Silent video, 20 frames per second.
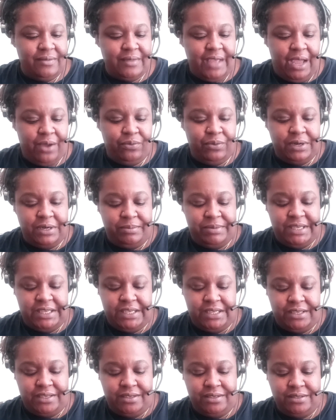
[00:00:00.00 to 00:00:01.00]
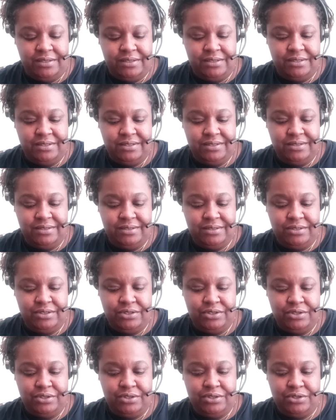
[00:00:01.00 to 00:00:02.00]
I want to be
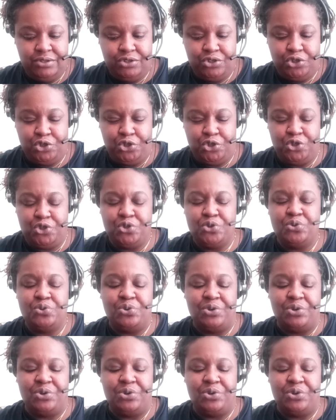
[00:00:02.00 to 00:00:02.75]
sure.